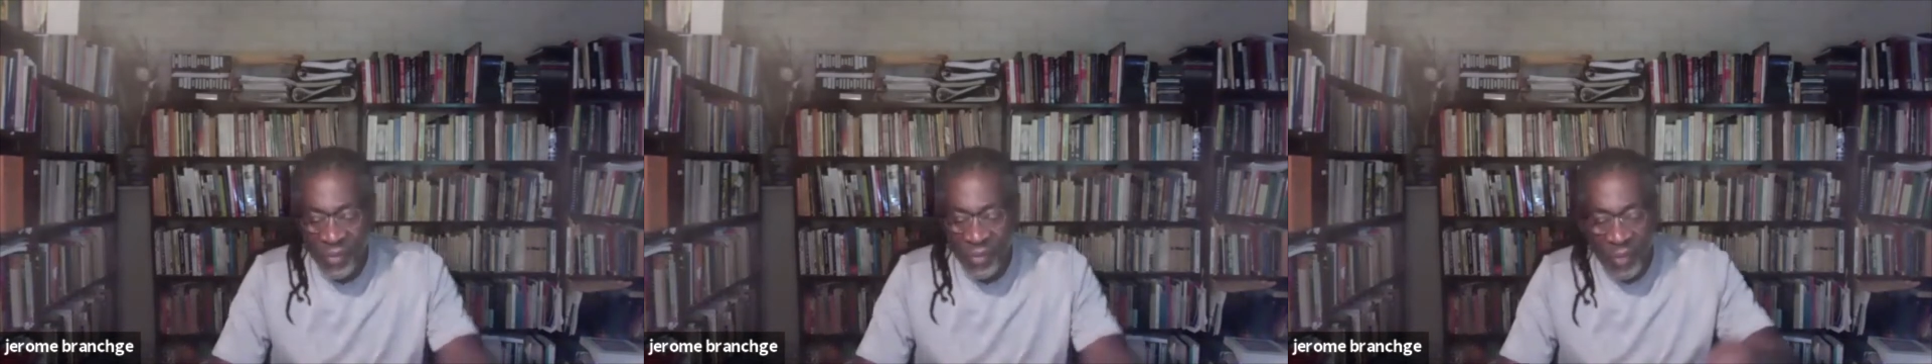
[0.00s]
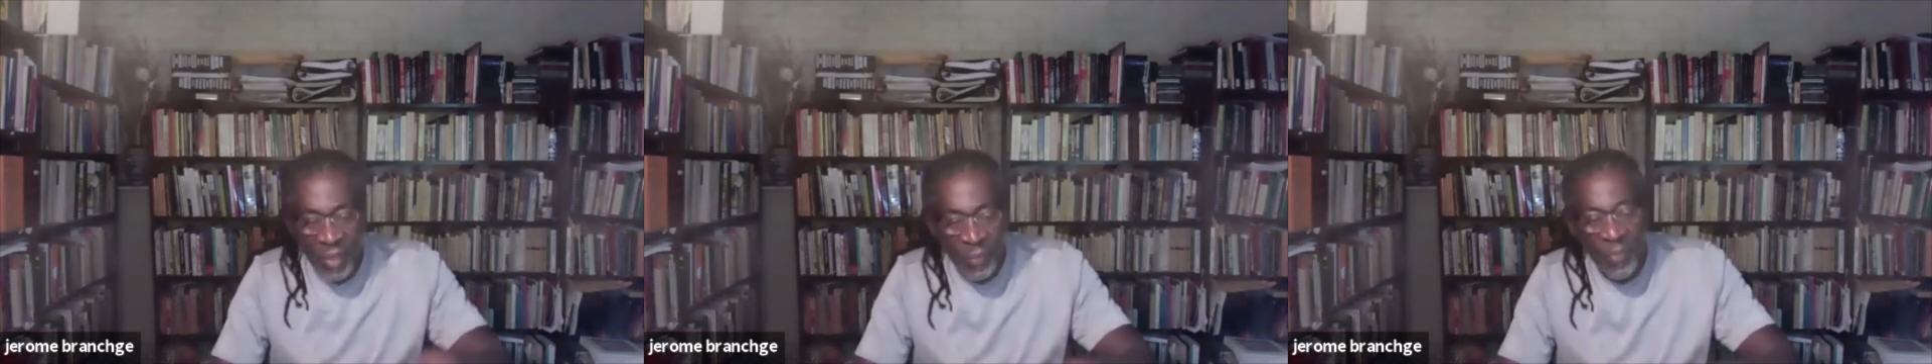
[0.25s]

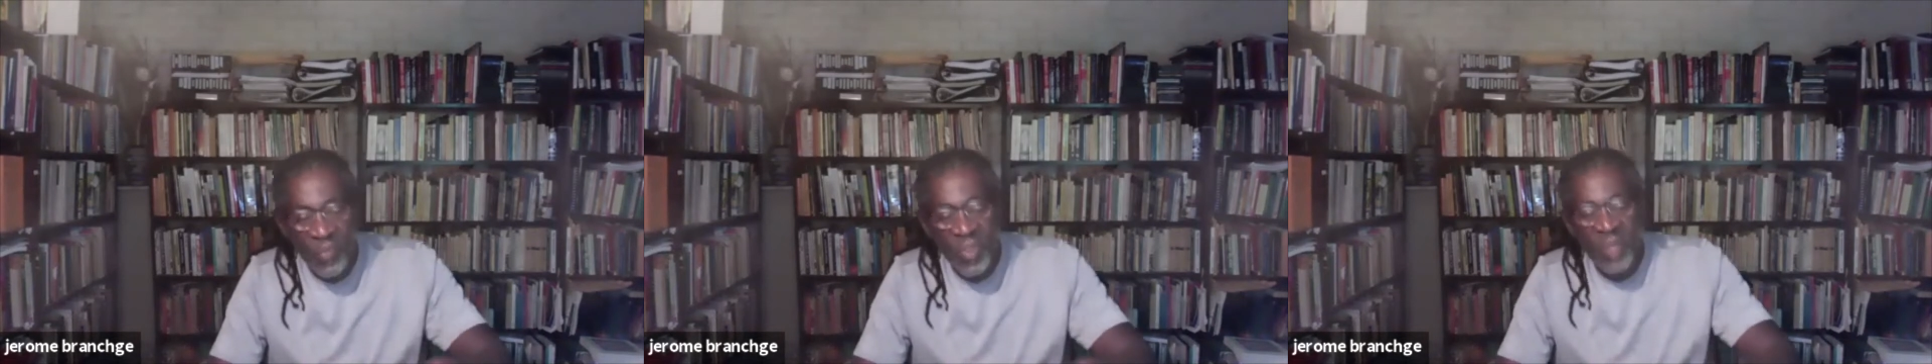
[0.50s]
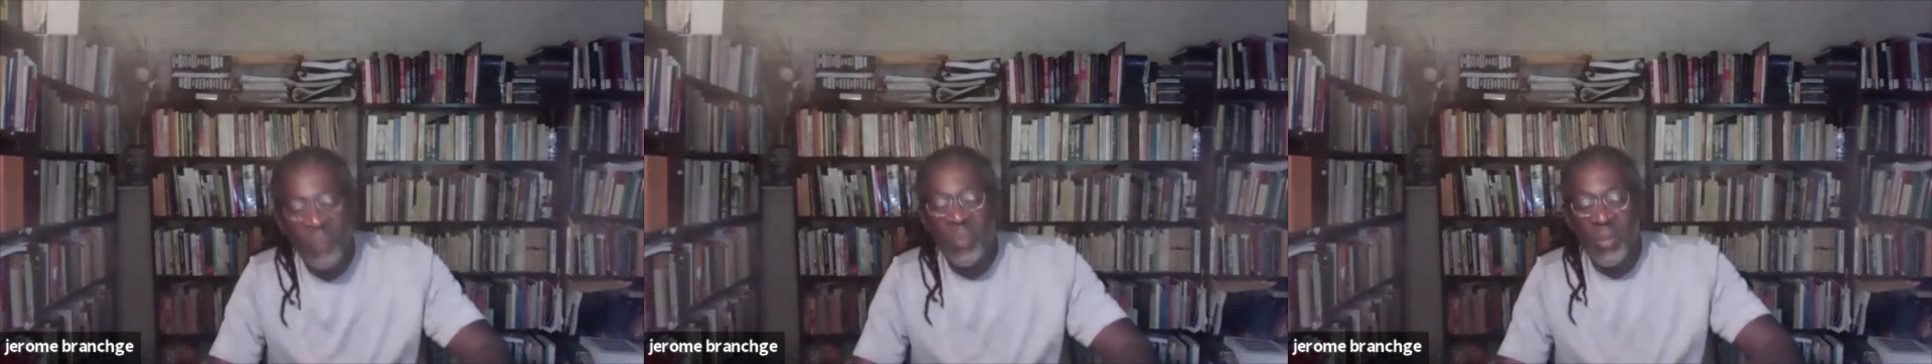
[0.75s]
the
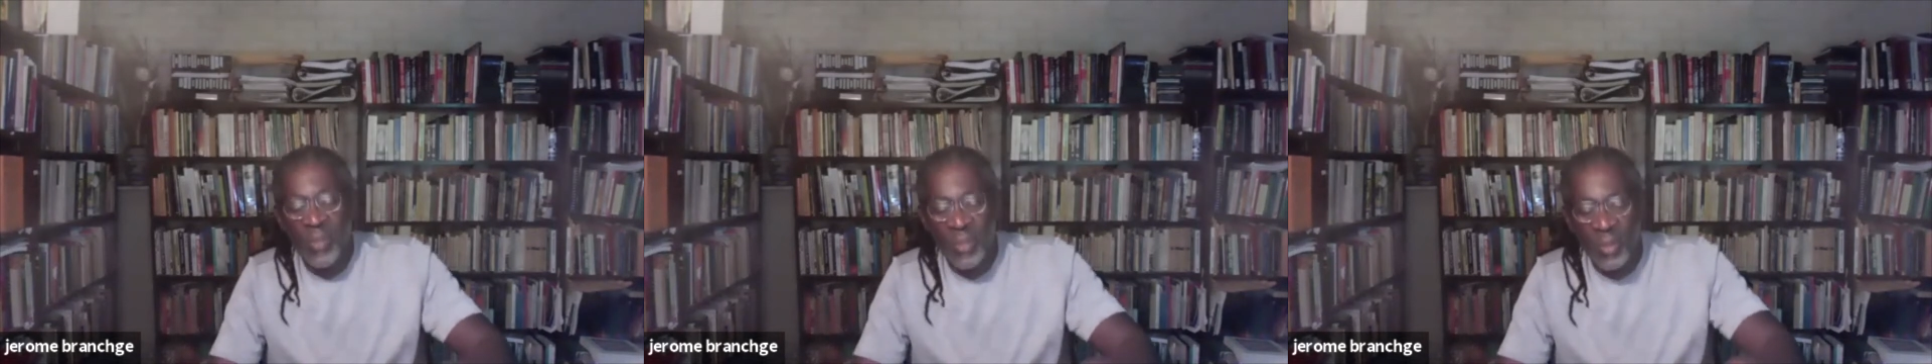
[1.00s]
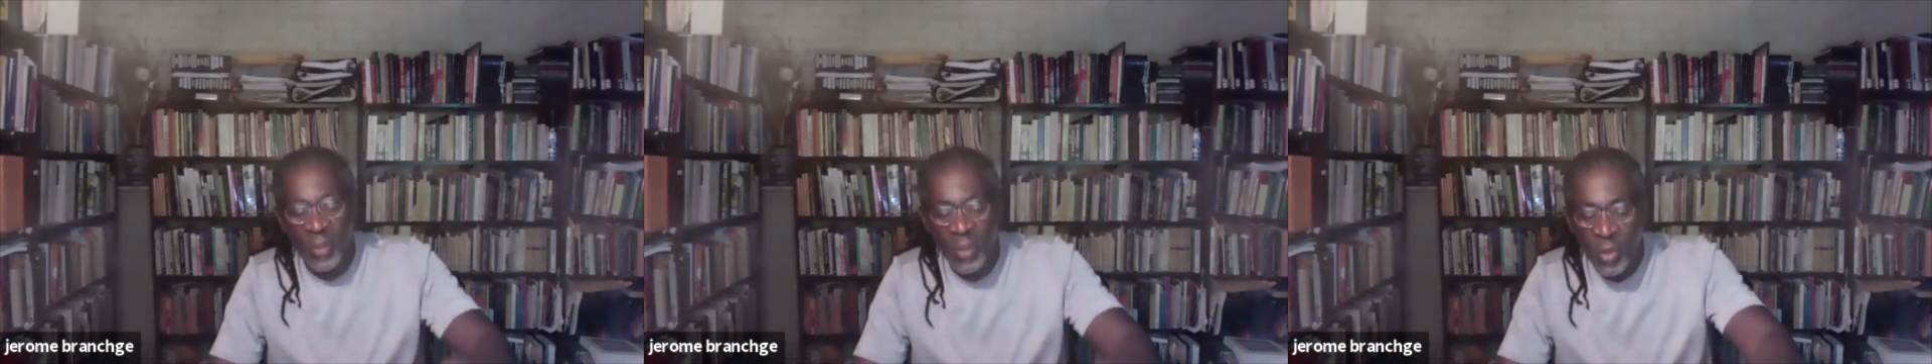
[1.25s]
imperial
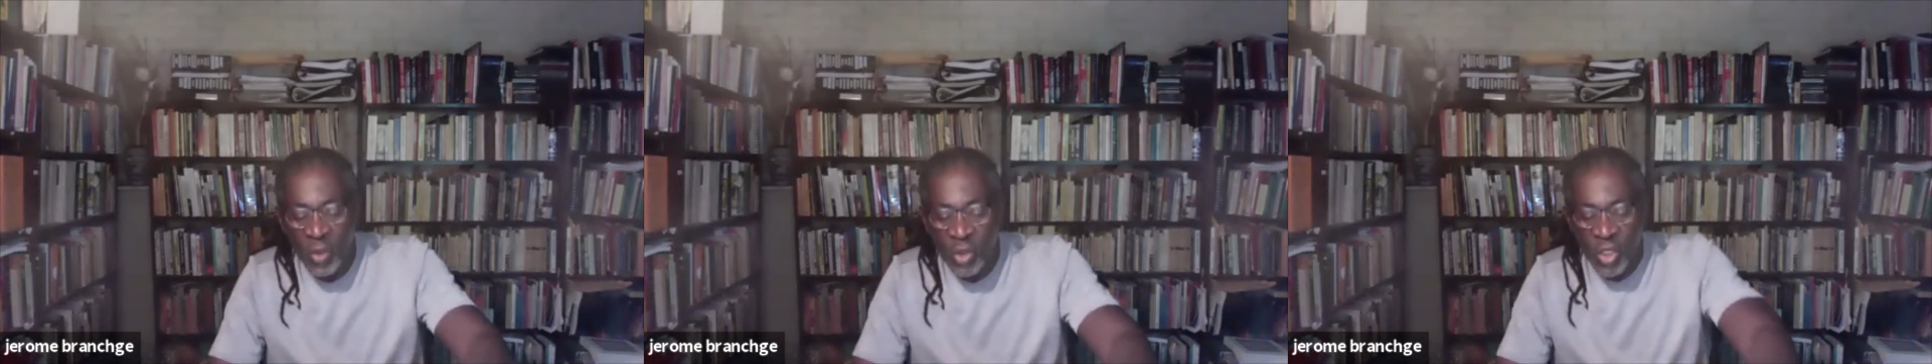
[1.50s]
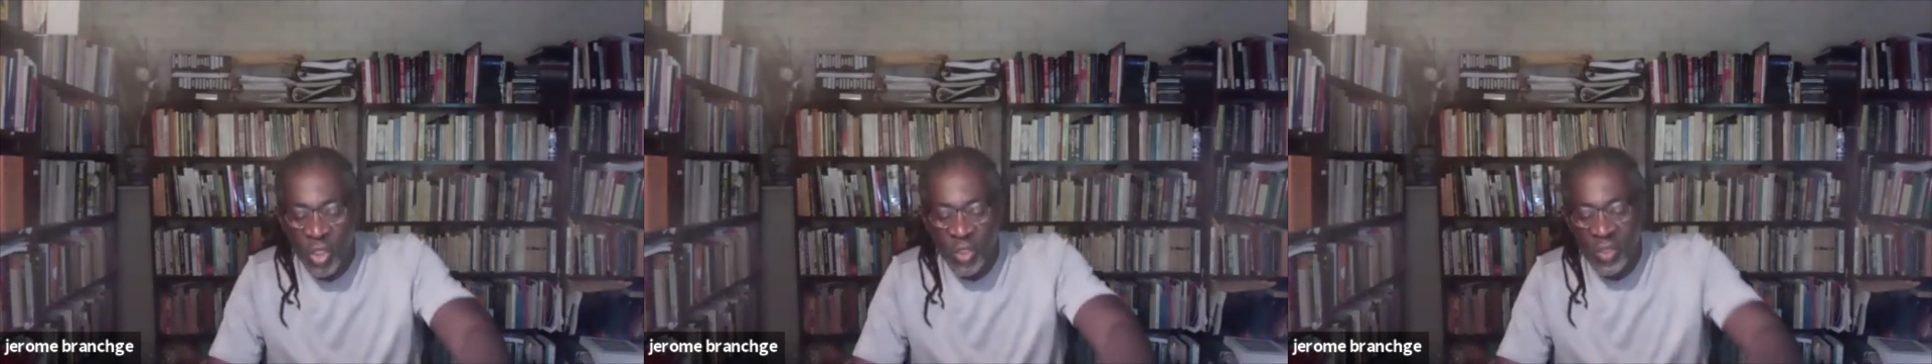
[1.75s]

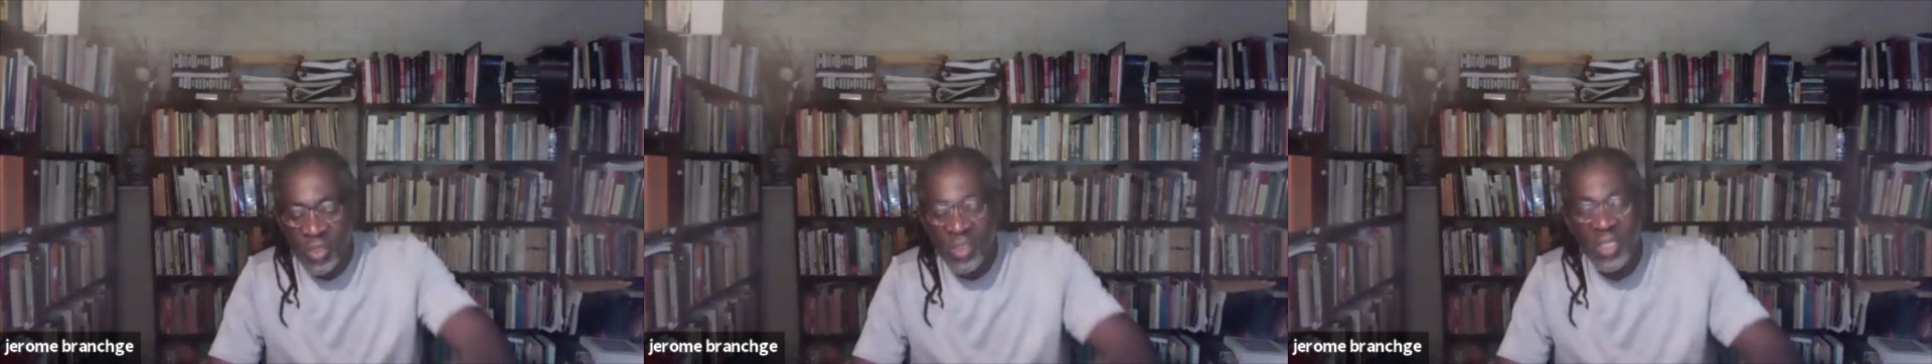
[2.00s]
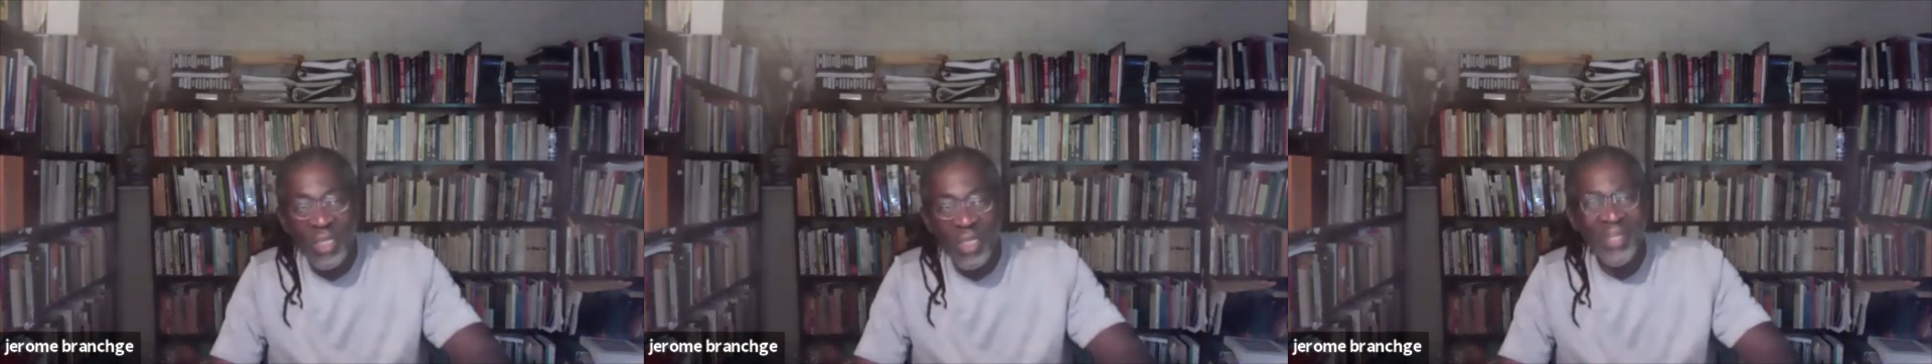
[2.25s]
church and
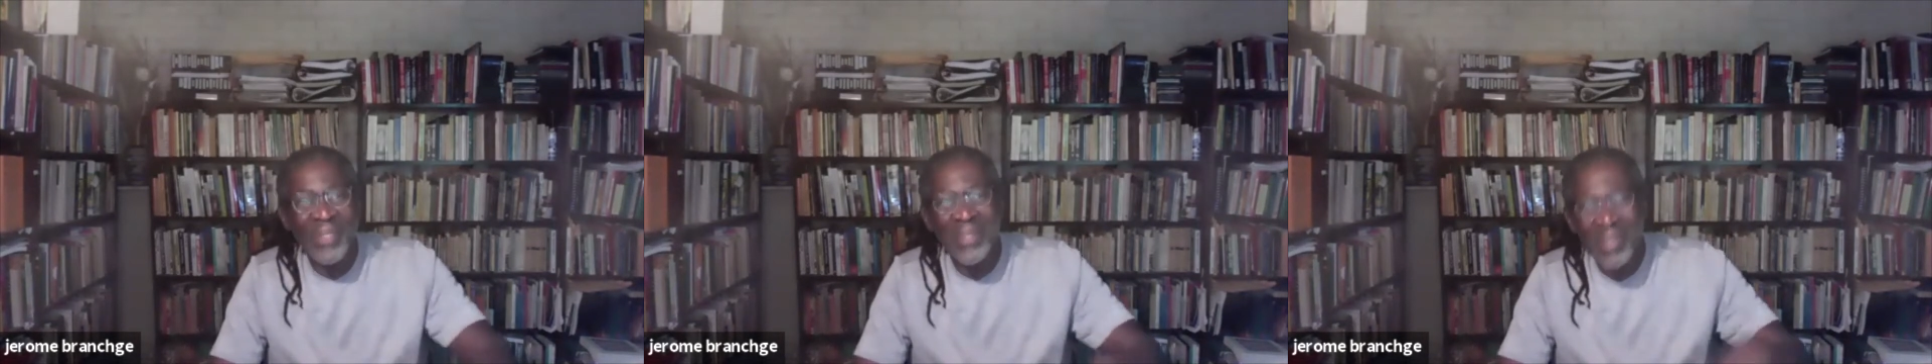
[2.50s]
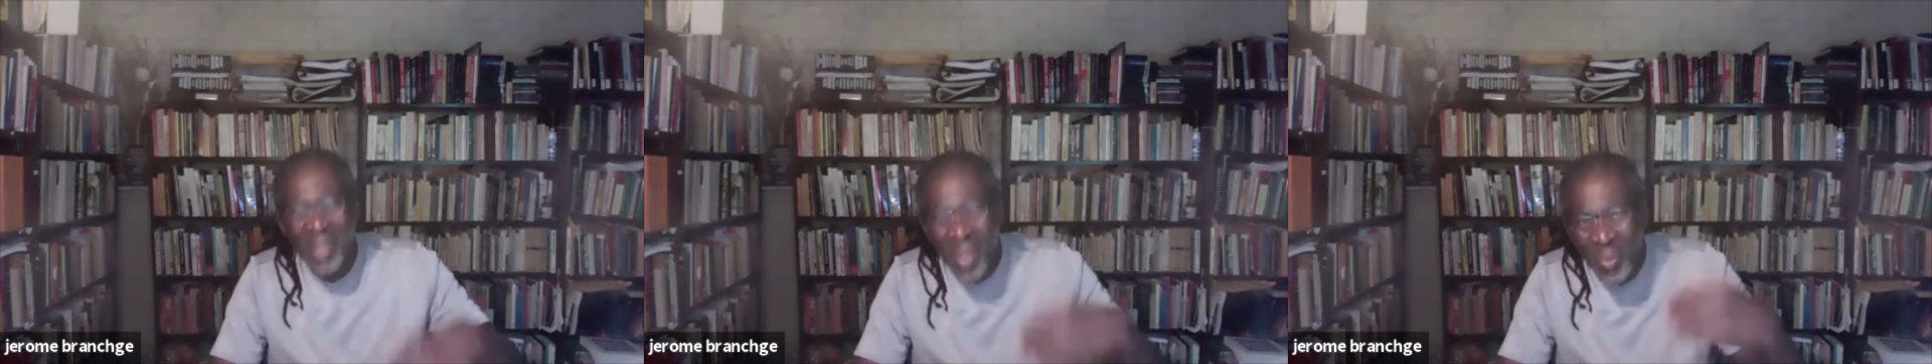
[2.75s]
state in
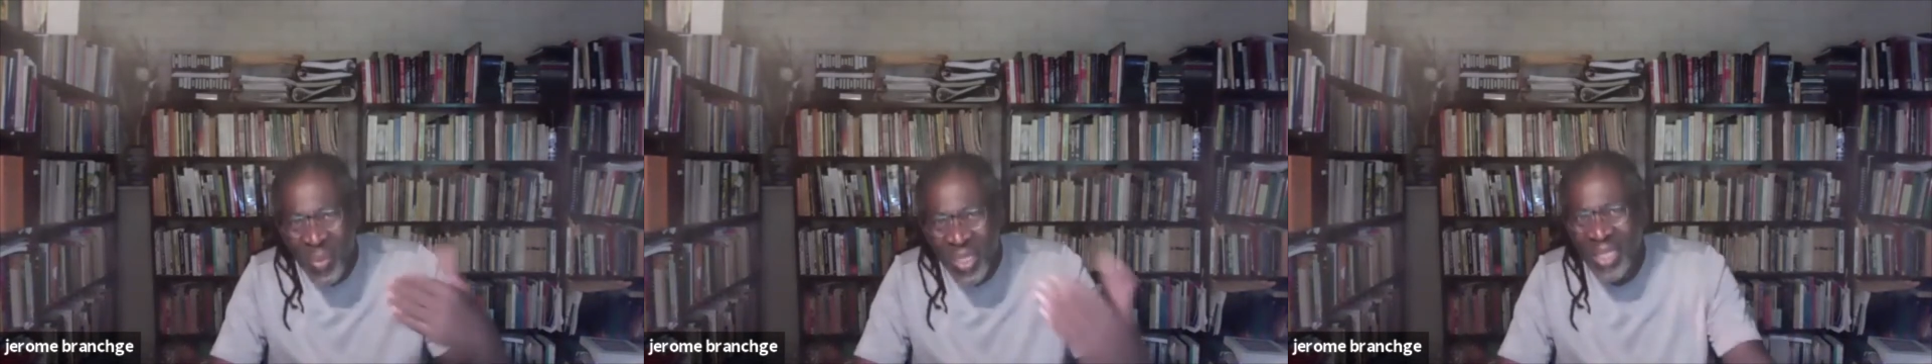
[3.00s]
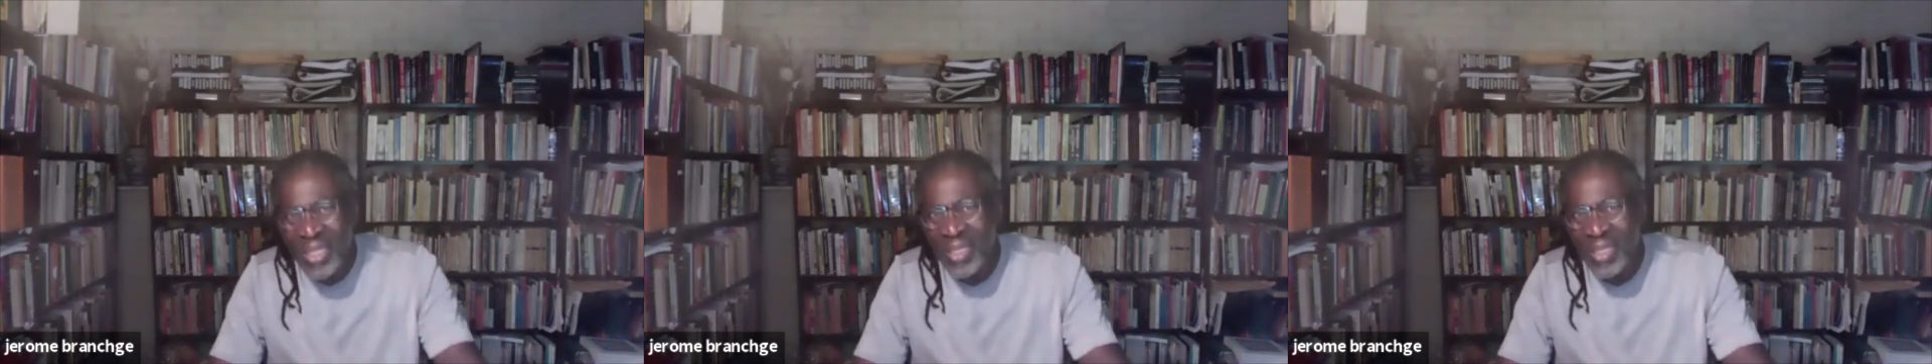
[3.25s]
determining